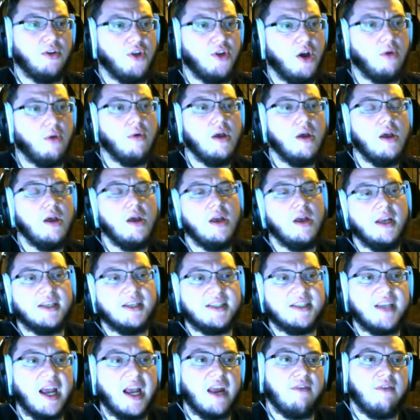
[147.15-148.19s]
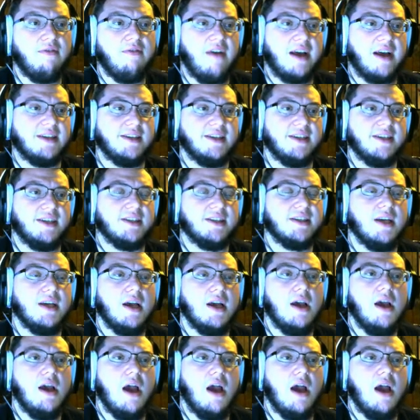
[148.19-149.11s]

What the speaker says: No, his second fastest.